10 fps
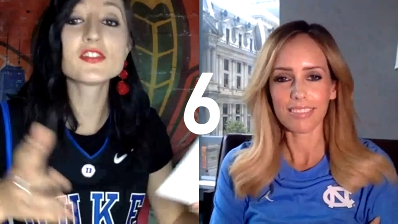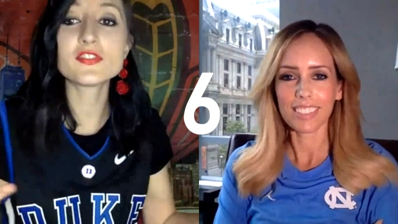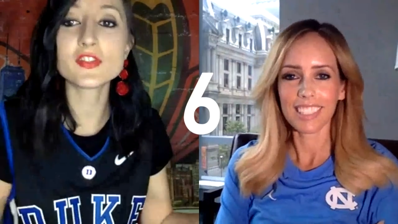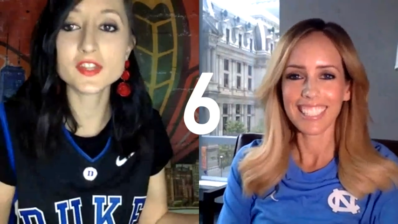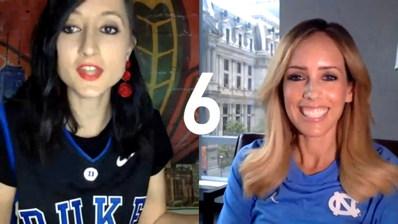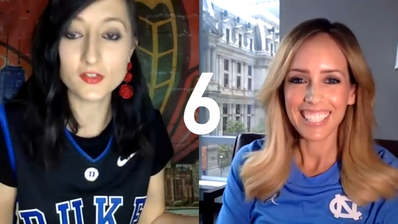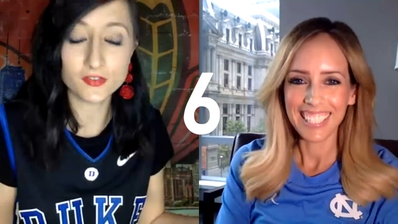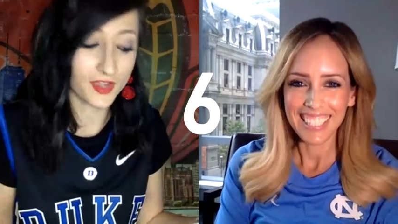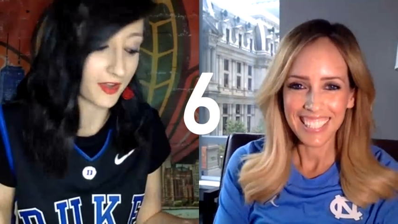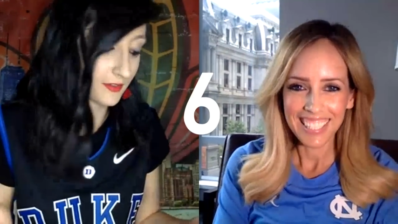Speaker 1: If
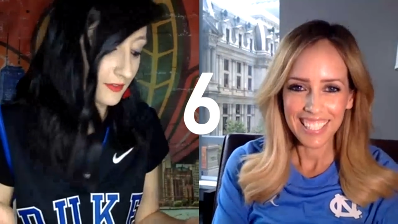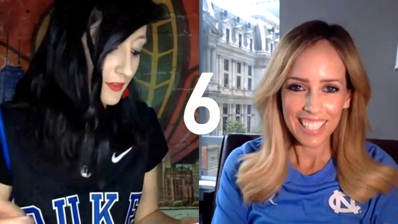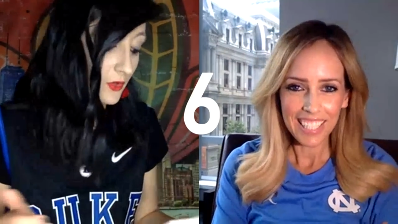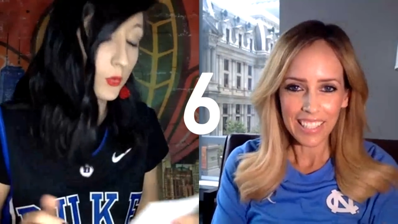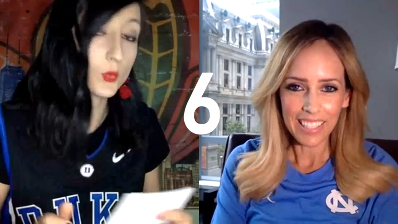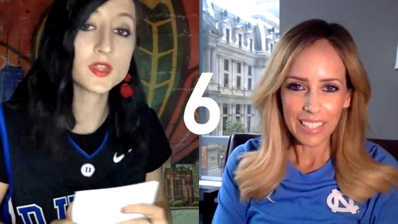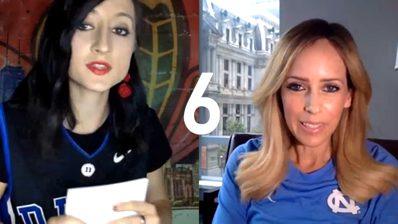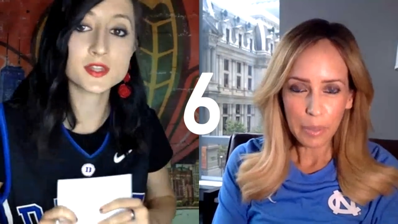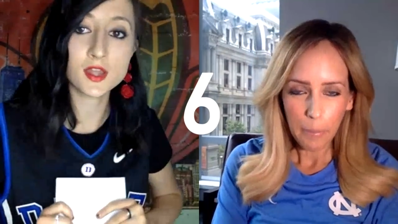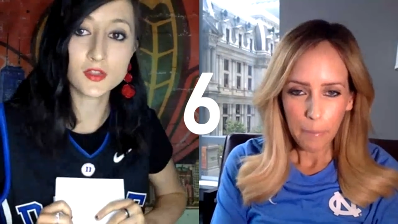Philadelphia
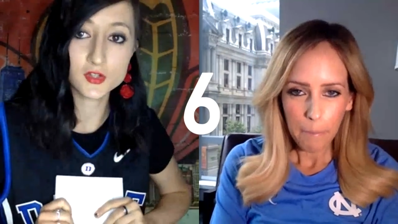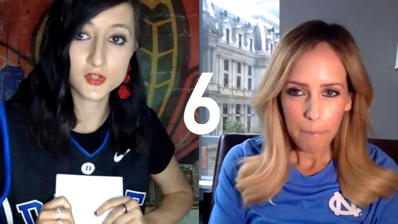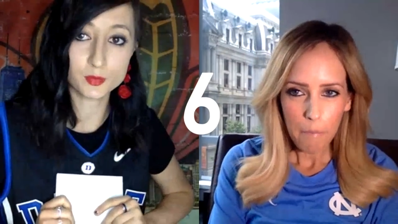wins another